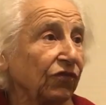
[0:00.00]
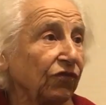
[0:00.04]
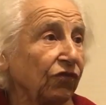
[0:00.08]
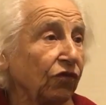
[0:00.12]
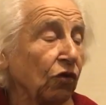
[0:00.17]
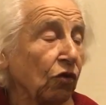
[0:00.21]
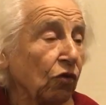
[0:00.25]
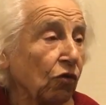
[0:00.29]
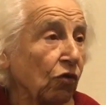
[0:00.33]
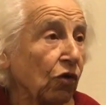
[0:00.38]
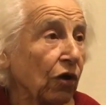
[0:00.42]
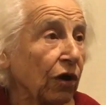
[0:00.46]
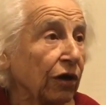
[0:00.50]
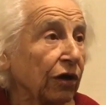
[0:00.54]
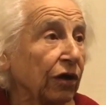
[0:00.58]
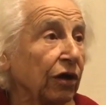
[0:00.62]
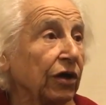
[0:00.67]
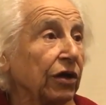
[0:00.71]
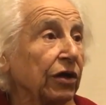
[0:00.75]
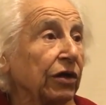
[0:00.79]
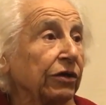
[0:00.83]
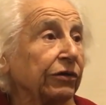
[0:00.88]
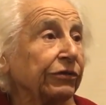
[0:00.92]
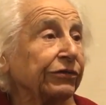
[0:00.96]
floor,
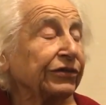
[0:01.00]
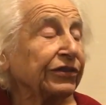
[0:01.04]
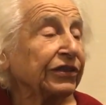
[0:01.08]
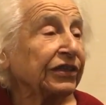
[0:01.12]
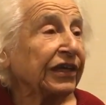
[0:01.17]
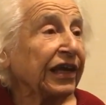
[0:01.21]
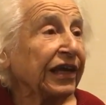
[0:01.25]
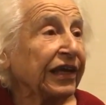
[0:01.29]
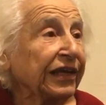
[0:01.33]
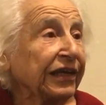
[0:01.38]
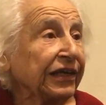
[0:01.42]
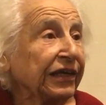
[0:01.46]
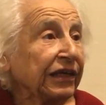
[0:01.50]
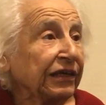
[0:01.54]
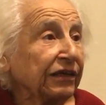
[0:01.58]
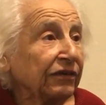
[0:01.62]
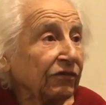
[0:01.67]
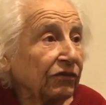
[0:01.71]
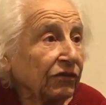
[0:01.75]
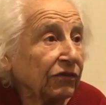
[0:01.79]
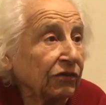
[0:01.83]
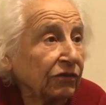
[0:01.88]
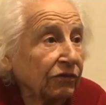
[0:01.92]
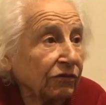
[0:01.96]
and they
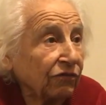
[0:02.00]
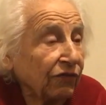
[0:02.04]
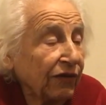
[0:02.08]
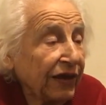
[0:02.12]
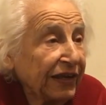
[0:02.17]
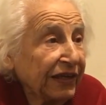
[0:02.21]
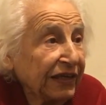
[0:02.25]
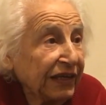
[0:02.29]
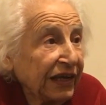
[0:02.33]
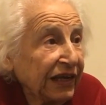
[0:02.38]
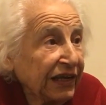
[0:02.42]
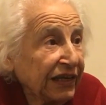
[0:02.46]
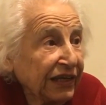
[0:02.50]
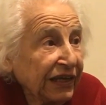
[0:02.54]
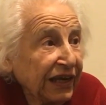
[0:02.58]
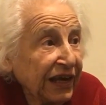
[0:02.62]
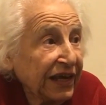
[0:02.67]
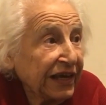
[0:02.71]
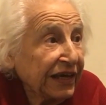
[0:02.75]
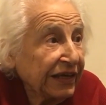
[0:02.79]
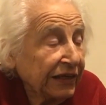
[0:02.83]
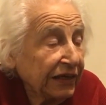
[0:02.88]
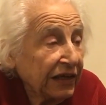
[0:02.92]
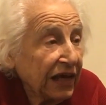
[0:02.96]
went in
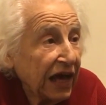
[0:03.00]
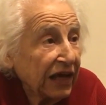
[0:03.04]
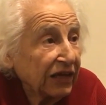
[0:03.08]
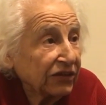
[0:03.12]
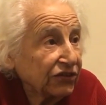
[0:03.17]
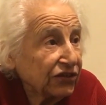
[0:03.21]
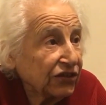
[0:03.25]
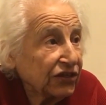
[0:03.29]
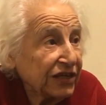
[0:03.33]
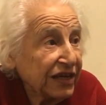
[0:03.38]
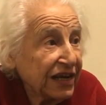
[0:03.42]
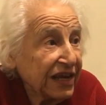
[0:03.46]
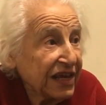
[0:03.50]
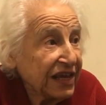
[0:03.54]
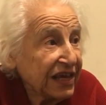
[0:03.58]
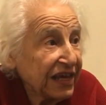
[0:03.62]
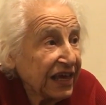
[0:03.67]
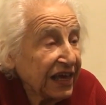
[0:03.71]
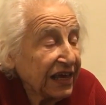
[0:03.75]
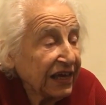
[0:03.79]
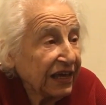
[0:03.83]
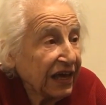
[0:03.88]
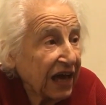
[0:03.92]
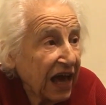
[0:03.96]
there
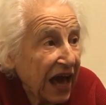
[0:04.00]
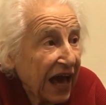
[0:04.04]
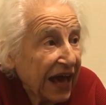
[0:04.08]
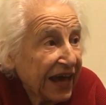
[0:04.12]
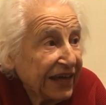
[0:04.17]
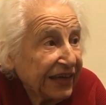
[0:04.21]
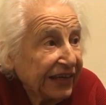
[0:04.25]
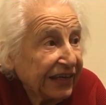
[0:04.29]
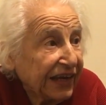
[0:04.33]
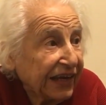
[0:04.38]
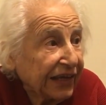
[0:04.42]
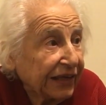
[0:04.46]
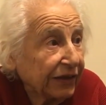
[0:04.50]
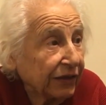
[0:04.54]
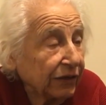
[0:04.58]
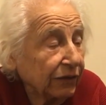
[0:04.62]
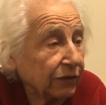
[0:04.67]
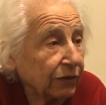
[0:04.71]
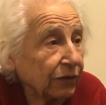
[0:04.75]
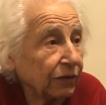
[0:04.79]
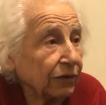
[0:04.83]
sneaking, hiding.